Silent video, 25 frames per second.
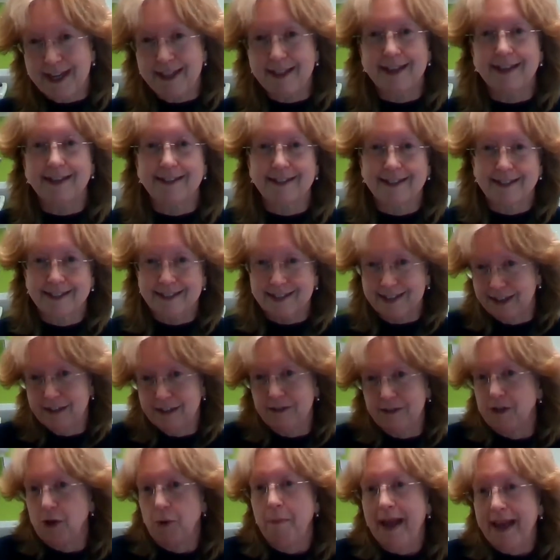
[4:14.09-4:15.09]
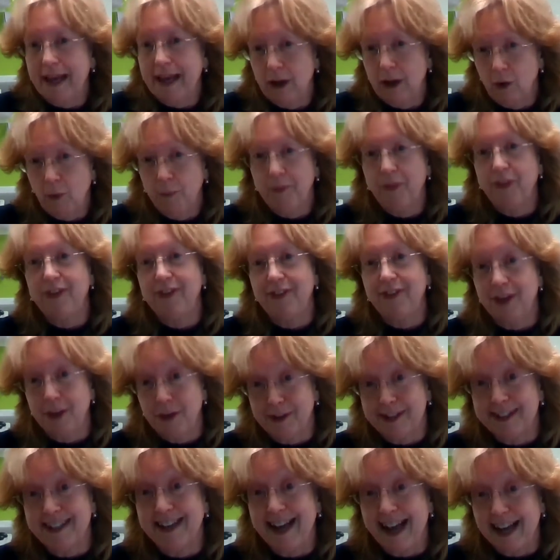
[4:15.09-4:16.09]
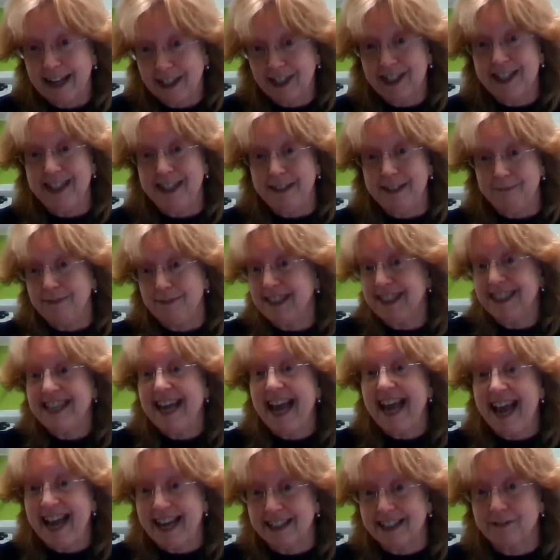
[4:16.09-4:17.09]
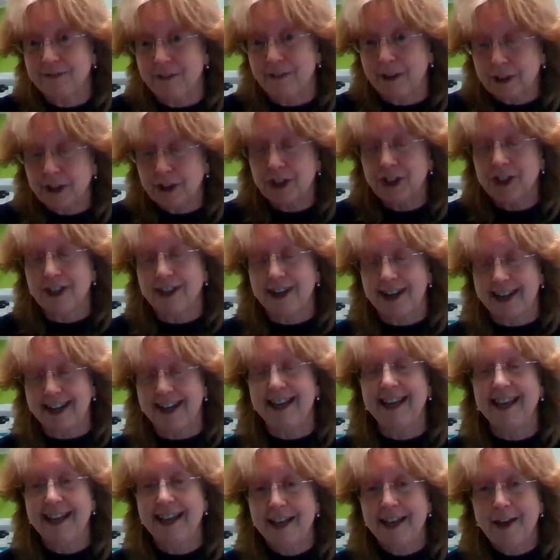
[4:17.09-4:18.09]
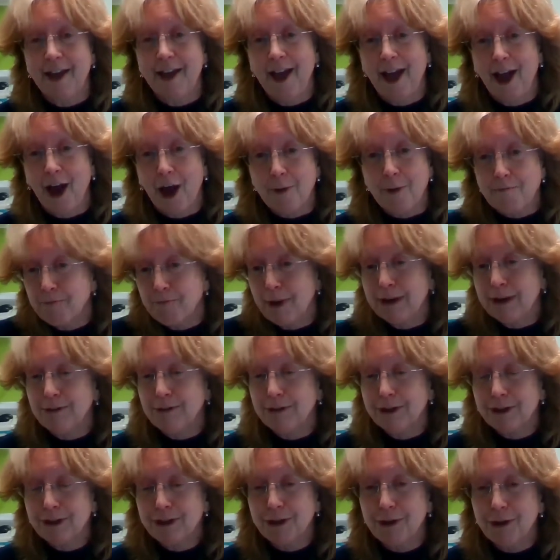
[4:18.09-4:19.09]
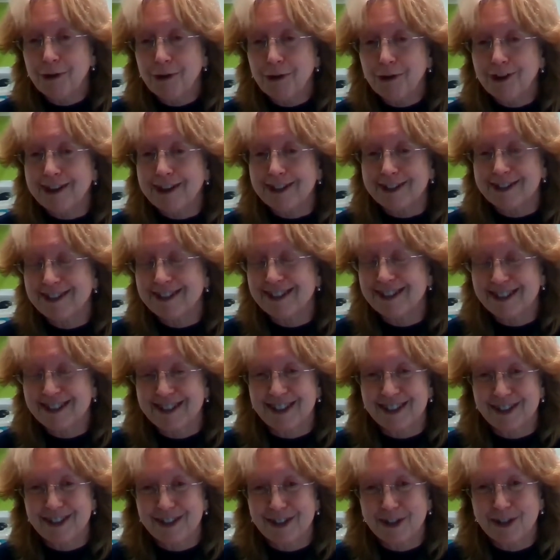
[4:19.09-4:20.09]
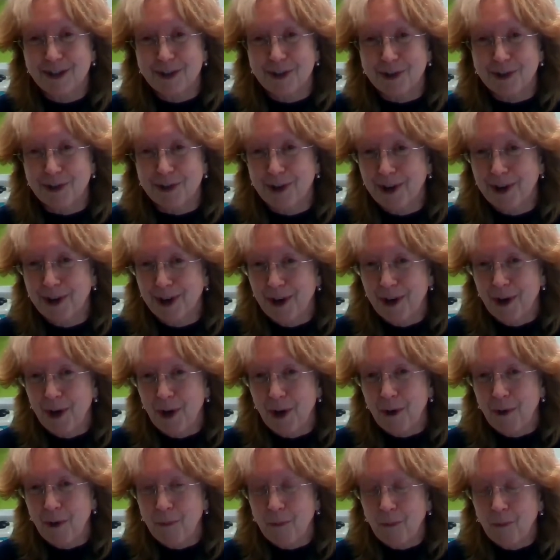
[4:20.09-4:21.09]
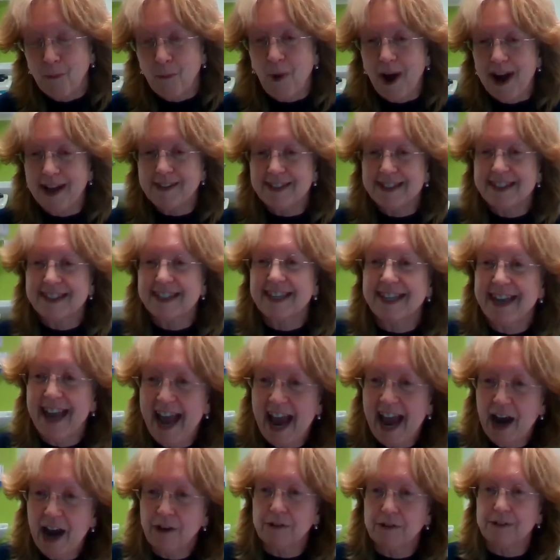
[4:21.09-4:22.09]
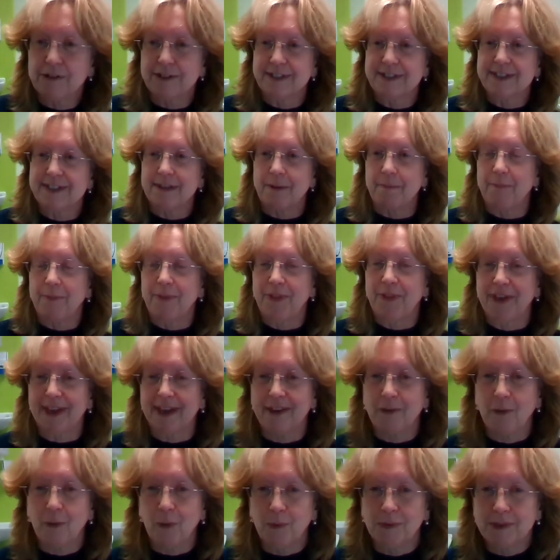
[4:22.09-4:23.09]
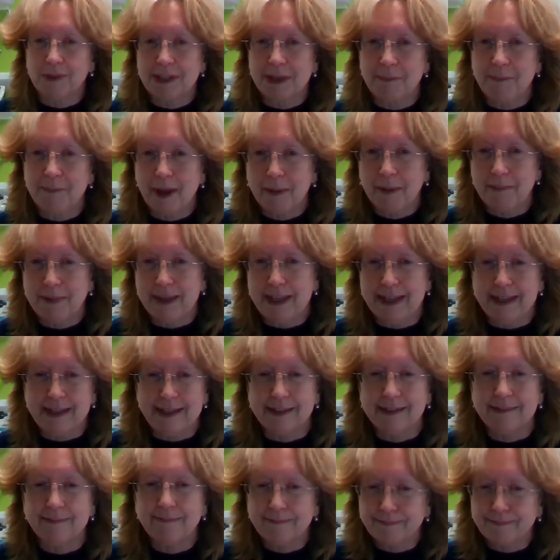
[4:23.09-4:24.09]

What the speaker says: There's no maculopathy that you can actually detect functionally. I was just curious as to why this can herald something or what it might mean.